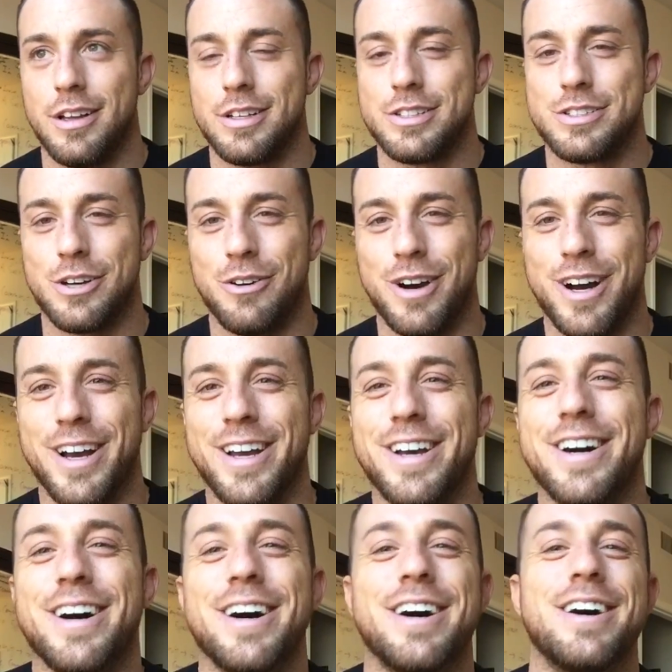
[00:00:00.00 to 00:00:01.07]
So
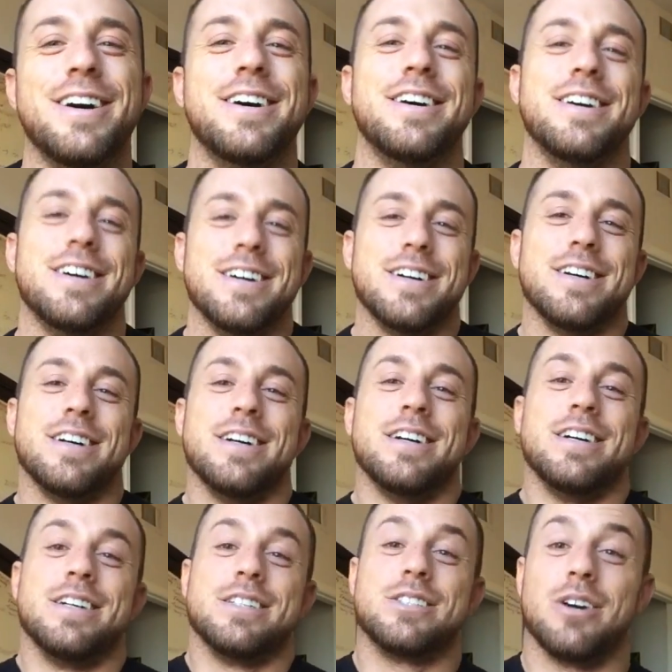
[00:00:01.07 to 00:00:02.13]
I
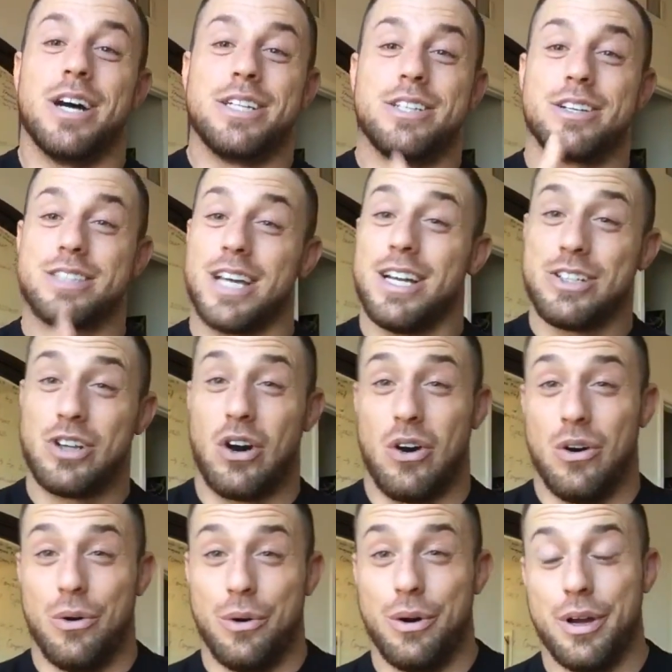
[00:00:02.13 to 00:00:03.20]
took that
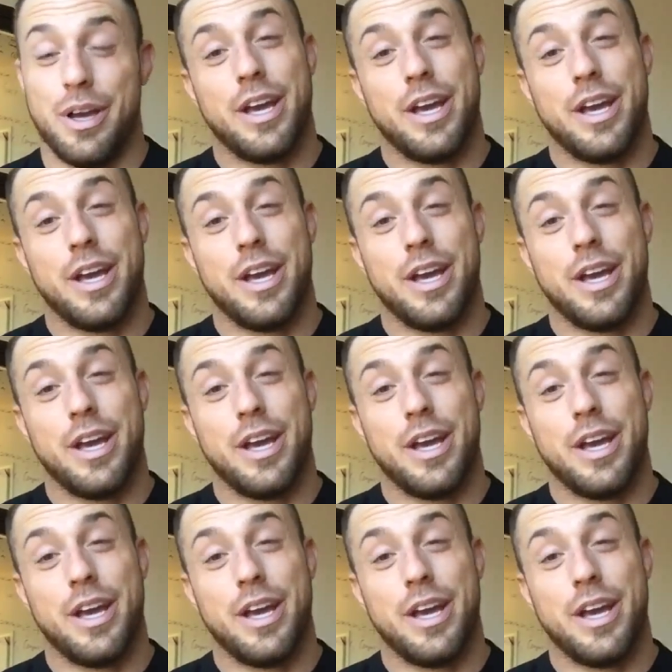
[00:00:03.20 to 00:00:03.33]
doll